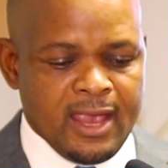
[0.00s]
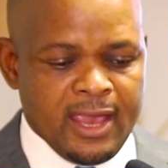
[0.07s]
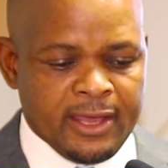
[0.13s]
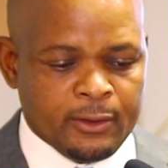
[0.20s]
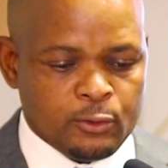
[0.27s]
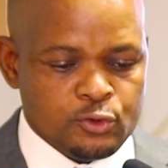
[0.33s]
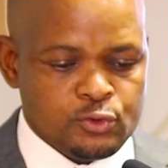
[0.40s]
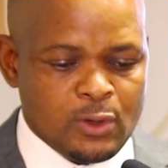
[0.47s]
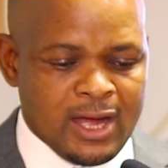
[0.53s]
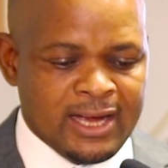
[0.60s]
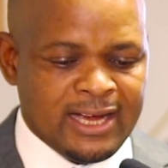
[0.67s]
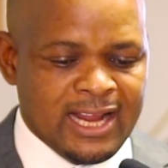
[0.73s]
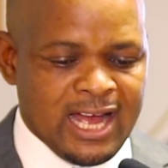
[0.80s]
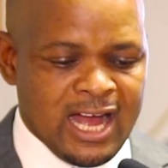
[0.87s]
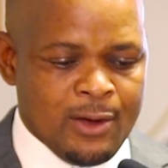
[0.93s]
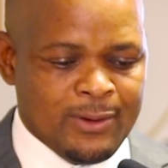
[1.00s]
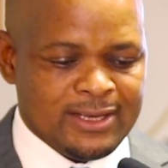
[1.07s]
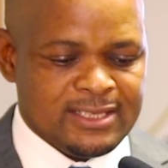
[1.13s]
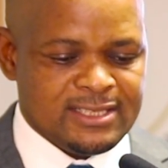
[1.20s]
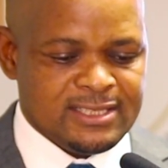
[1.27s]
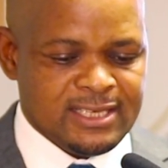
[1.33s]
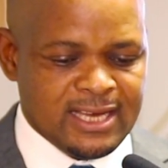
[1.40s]
And also under our
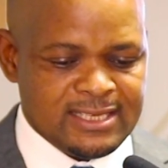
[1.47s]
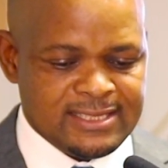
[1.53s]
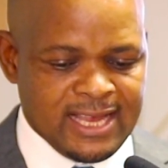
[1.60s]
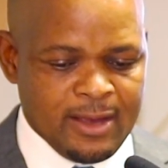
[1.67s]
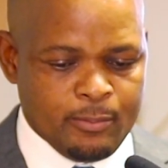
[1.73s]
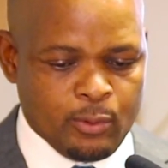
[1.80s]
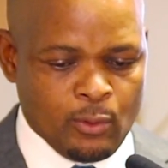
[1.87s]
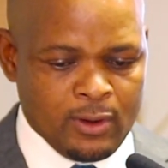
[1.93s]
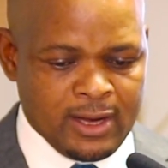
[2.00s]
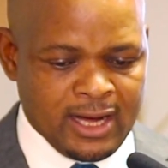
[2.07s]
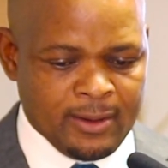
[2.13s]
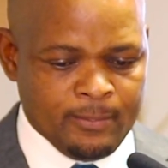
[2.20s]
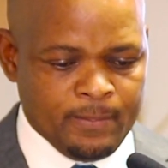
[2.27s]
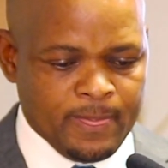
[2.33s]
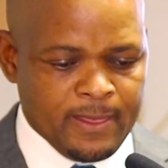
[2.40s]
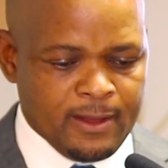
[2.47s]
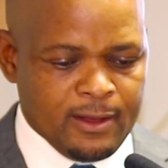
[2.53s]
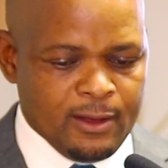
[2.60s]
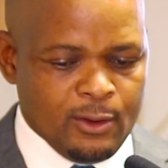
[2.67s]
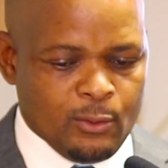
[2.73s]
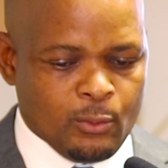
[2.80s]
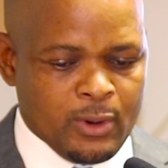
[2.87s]
CSI program,
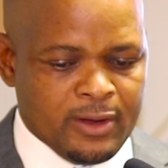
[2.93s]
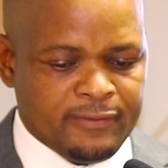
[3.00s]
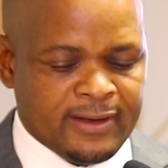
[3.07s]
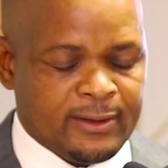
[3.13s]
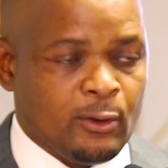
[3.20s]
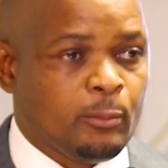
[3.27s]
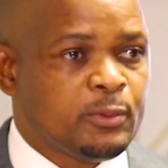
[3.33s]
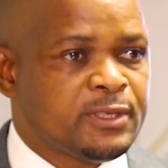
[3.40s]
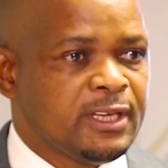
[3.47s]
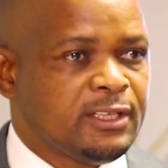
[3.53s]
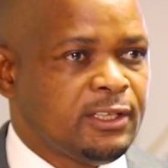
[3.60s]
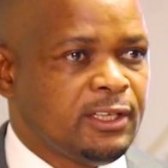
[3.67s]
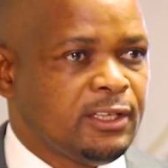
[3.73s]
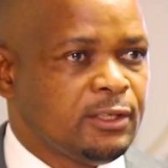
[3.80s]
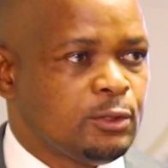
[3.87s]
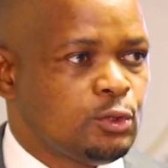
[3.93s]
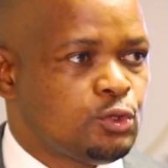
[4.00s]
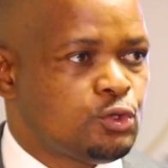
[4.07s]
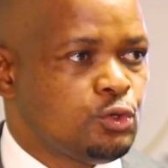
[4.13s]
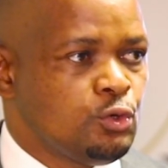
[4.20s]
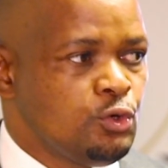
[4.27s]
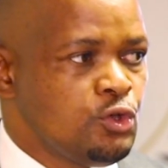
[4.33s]
we have adopted
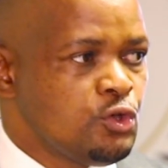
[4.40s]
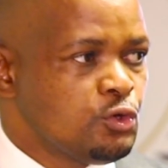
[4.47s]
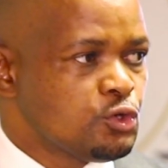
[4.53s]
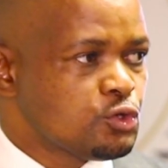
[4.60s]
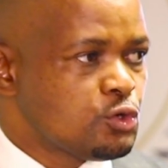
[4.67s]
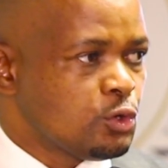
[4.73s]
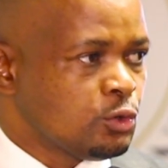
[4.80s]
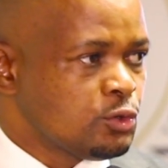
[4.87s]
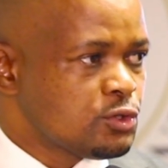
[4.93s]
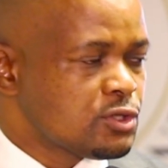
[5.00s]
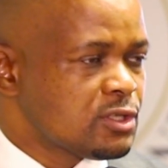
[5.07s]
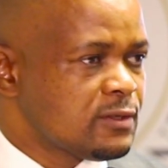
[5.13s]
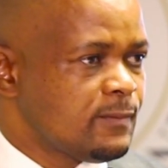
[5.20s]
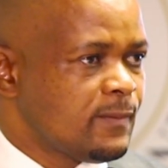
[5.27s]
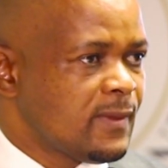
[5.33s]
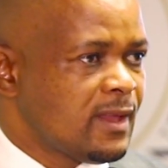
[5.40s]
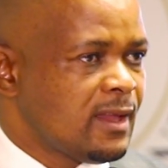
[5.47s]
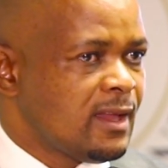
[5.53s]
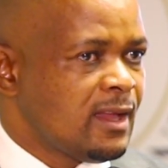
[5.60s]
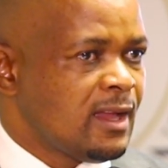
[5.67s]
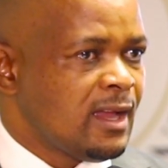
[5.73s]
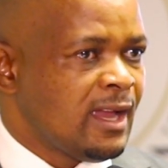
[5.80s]
2 new schools
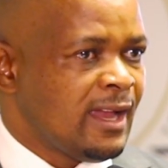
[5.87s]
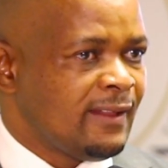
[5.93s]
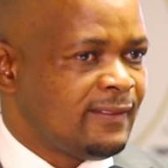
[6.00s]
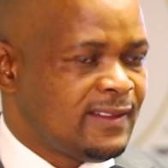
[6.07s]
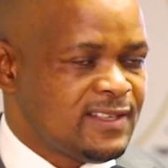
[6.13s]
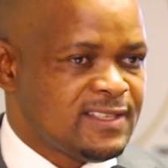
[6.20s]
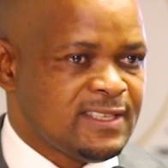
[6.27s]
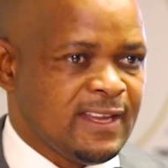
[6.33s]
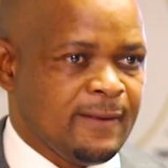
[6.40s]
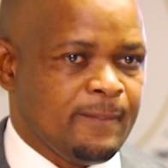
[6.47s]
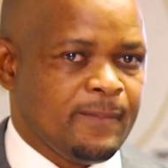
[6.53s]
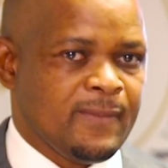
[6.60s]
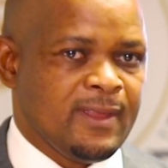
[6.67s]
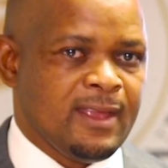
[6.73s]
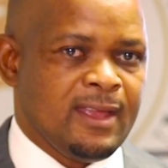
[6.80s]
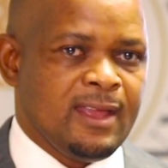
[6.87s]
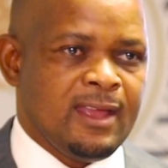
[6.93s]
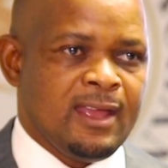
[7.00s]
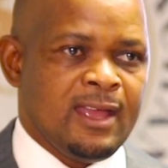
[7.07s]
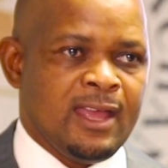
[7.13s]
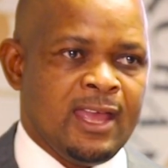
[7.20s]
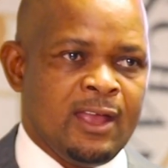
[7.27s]
this year.
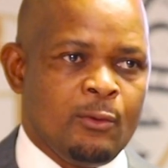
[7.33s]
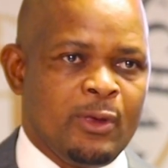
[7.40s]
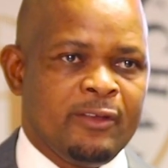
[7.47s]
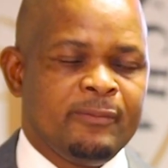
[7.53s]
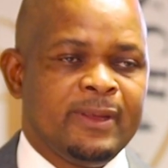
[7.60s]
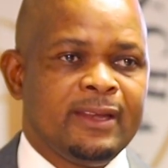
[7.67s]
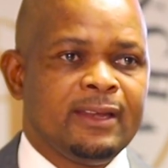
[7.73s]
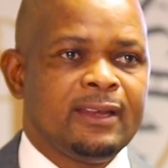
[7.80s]
We have